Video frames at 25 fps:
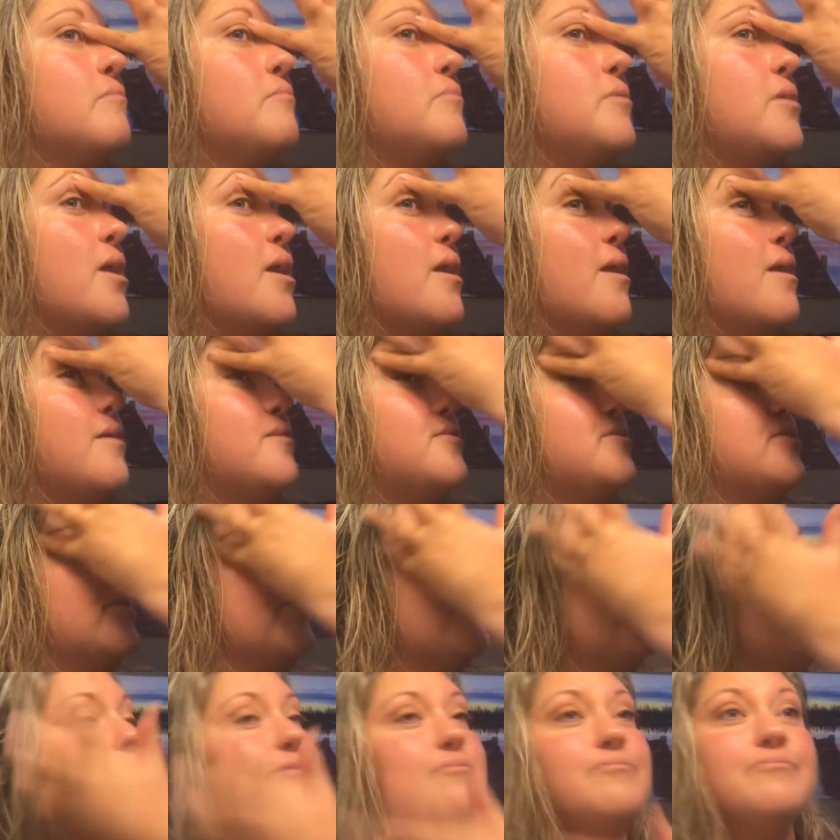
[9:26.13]
yeah,
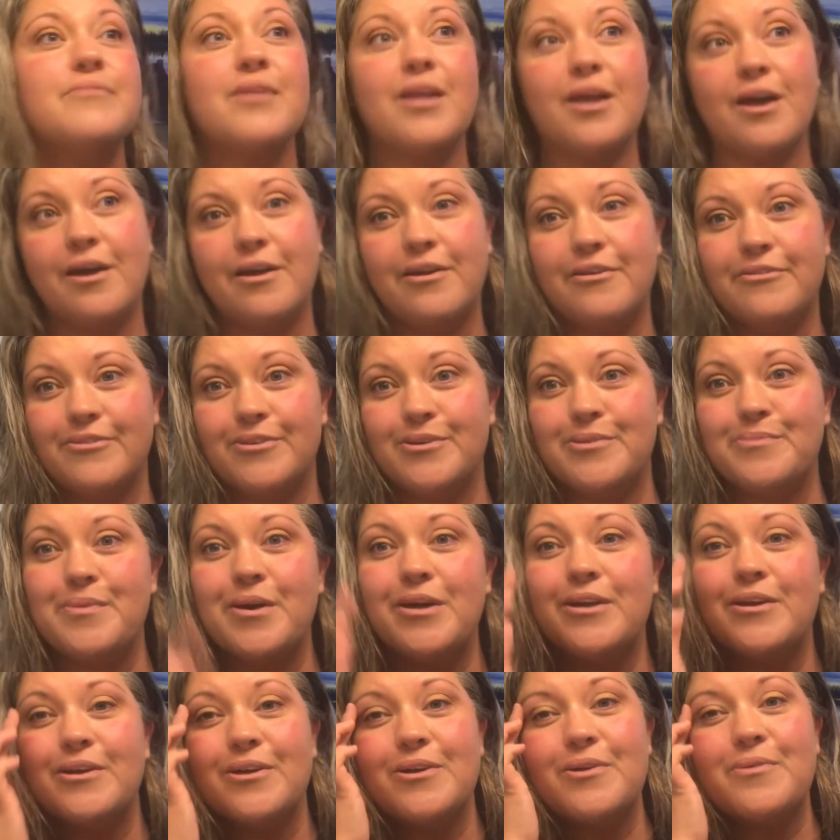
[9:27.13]
I feel
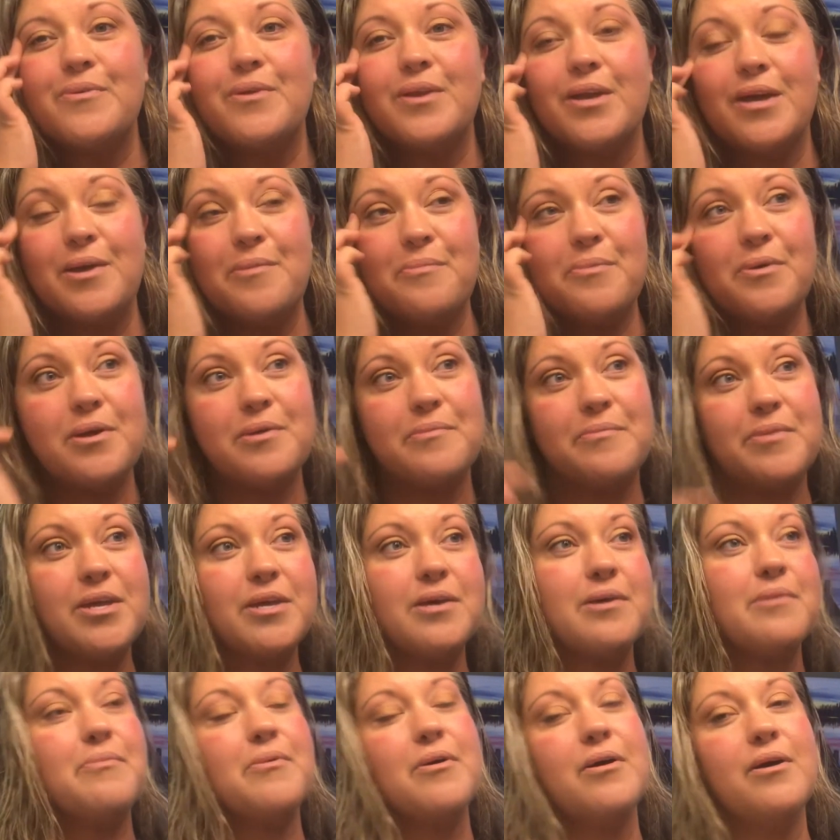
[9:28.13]
better when I put
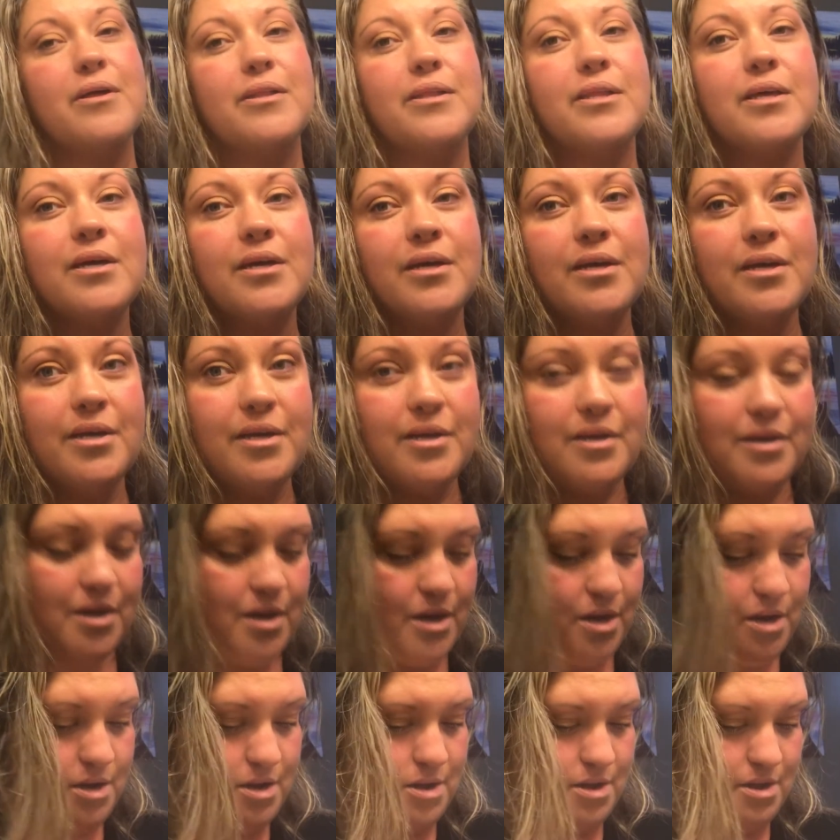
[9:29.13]
makeup on.
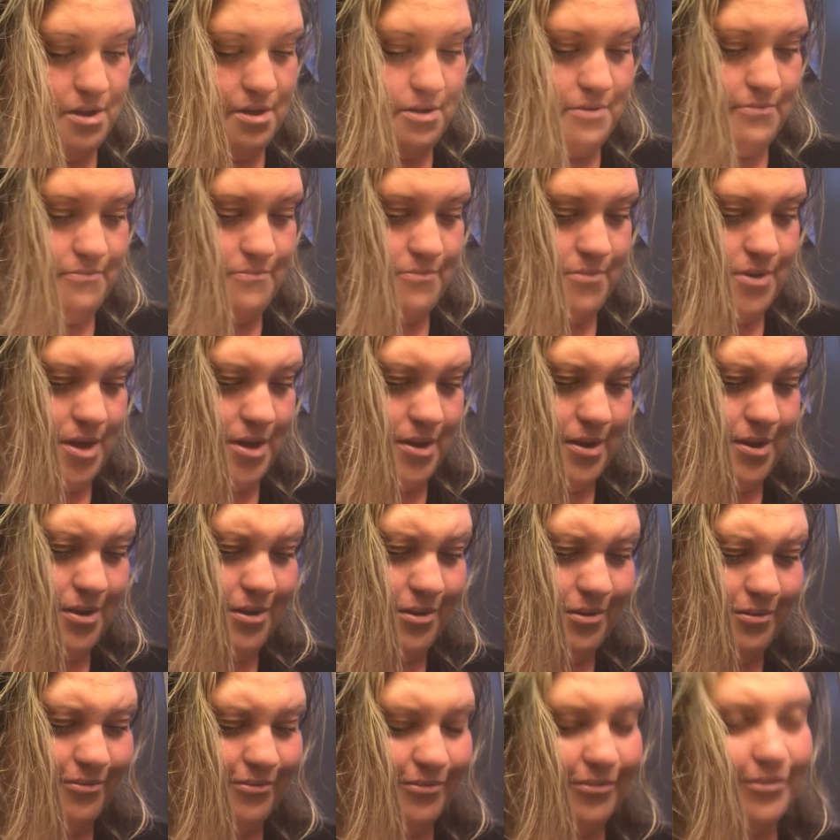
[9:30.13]
And
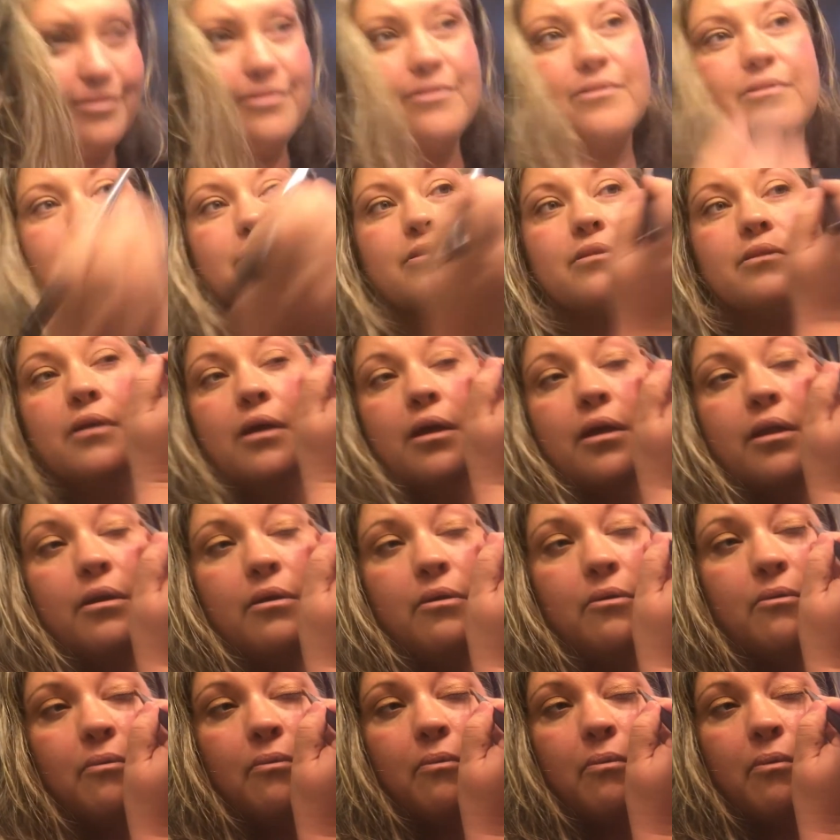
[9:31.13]
I
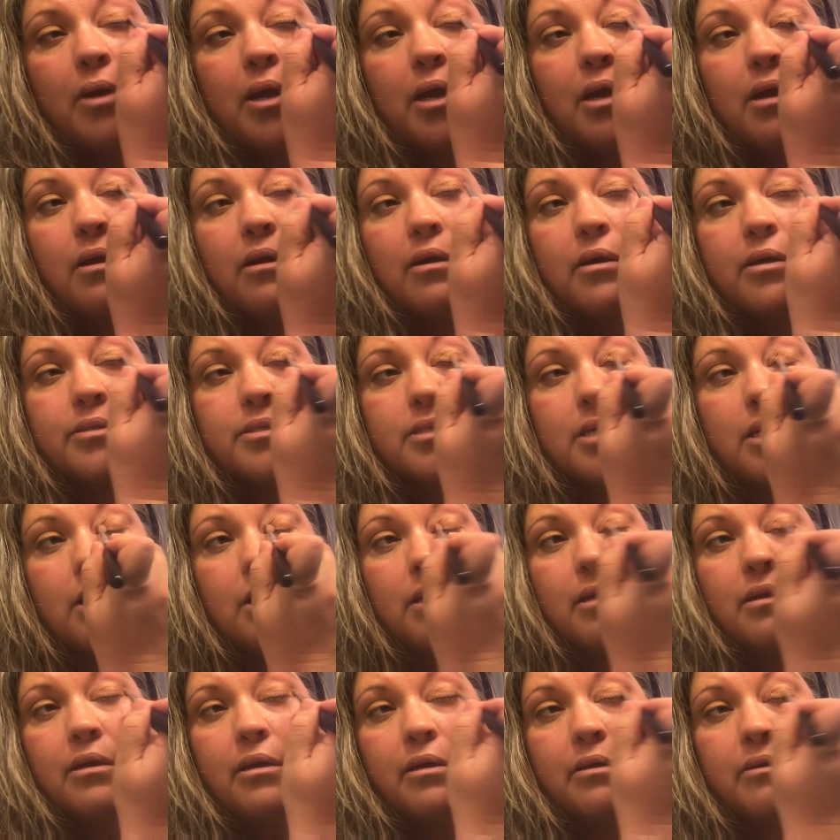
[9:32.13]
don't wear a
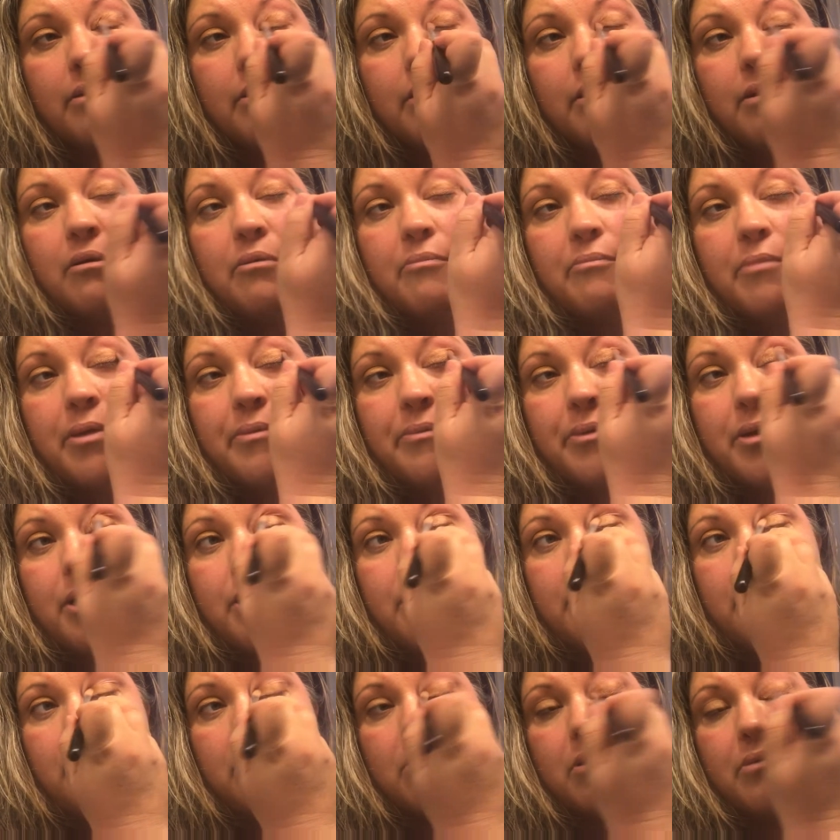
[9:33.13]
ton. I don't know, maybe I
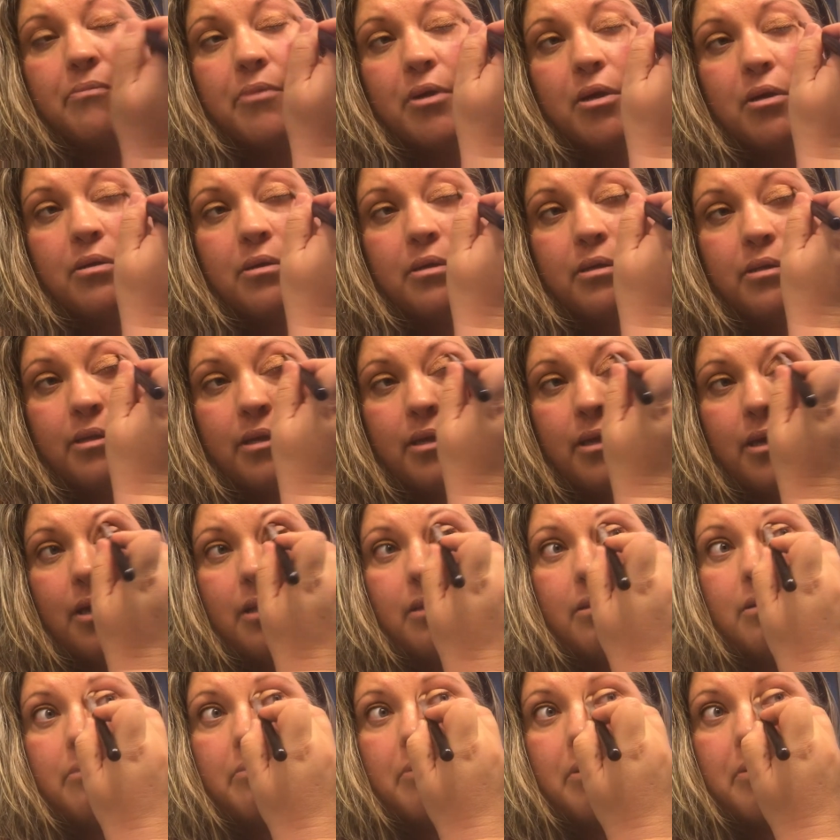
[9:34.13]
do compared to like
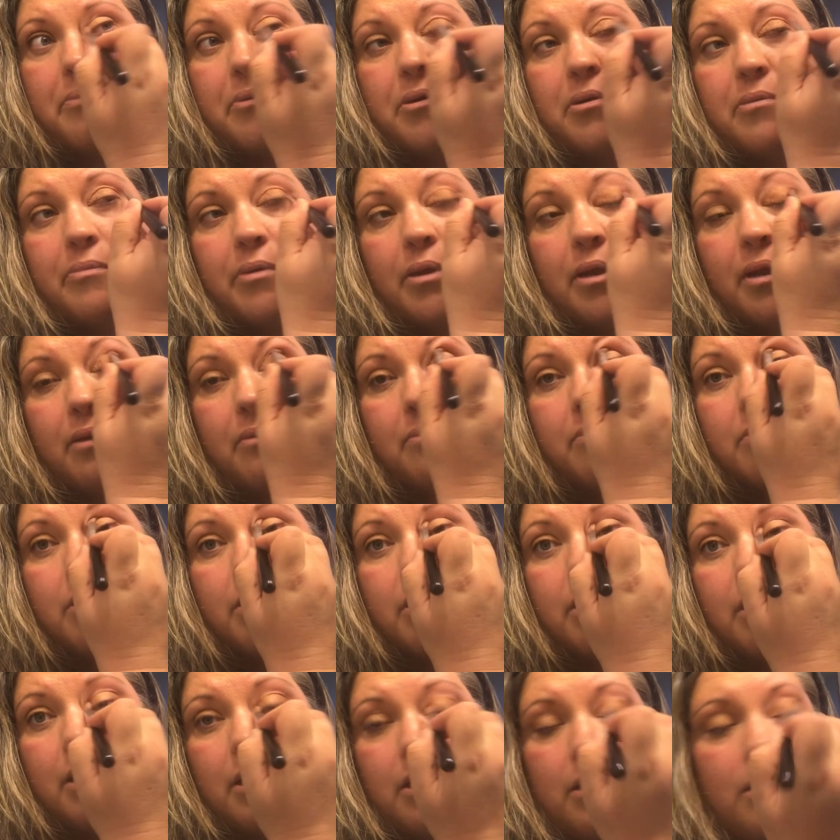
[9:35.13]
other people, but I
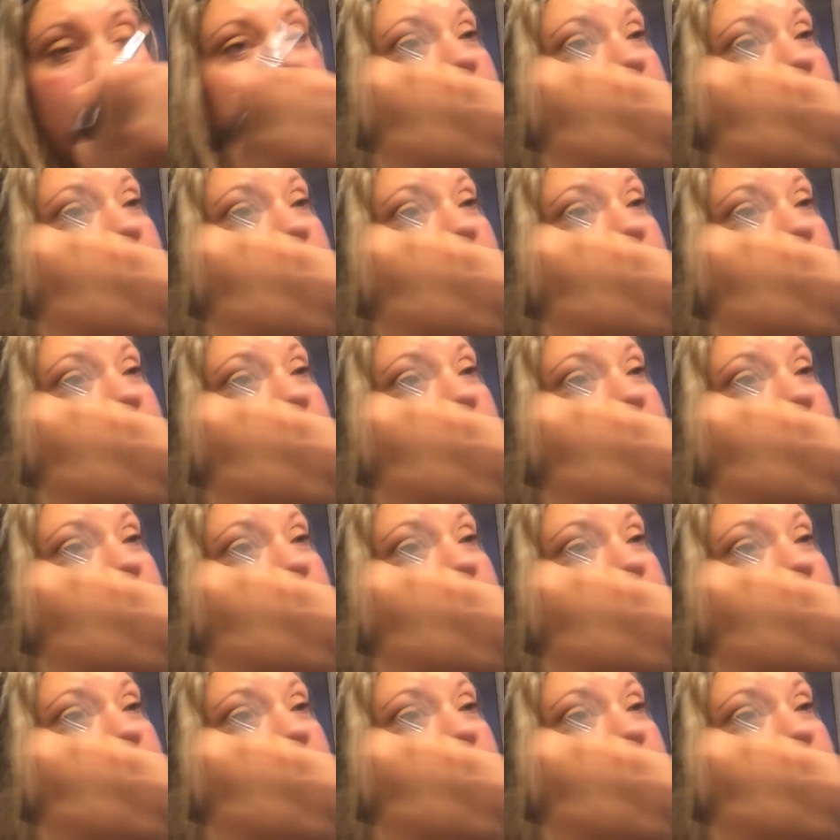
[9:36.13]
really